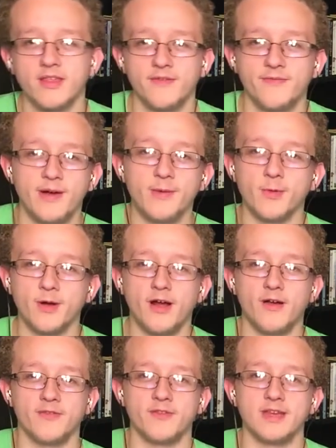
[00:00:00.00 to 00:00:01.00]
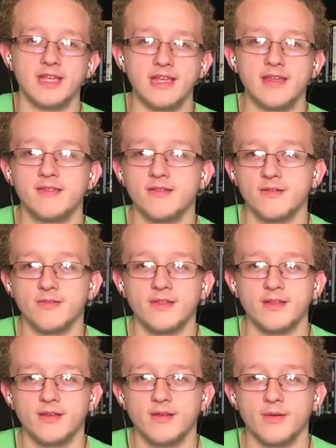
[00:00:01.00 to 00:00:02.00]
I found were often easier
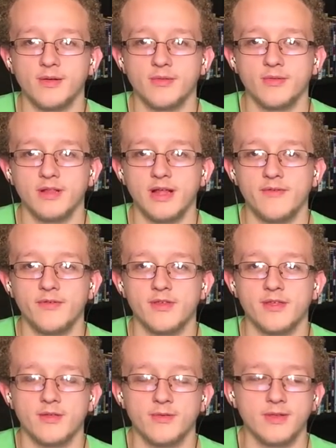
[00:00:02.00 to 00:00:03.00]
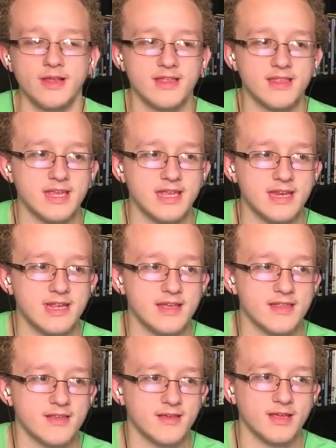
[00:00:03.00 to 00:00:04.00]
than going through the levels because they were less
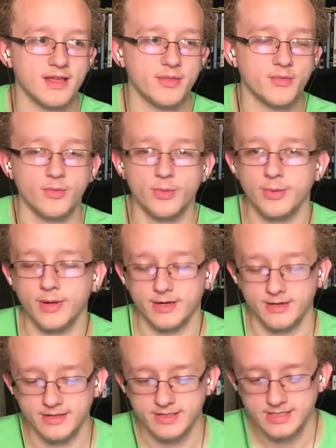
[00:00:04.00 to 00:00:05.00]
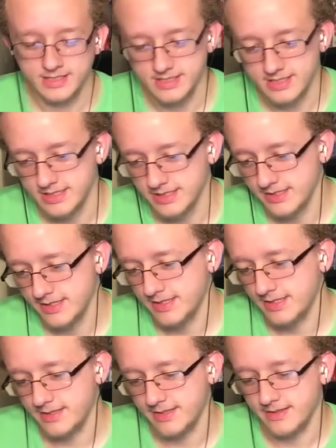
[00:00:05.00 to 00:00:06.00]
tedious. You could get through them quicker,
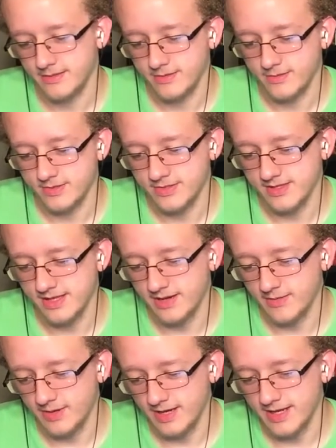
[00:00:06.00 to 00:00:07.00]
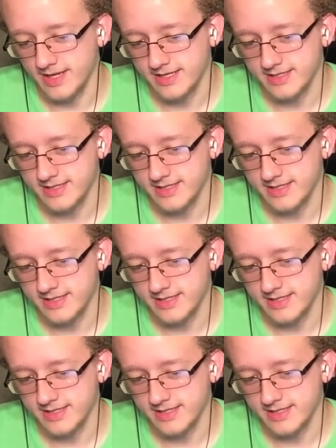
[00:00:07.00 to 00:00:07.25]
which is ironic.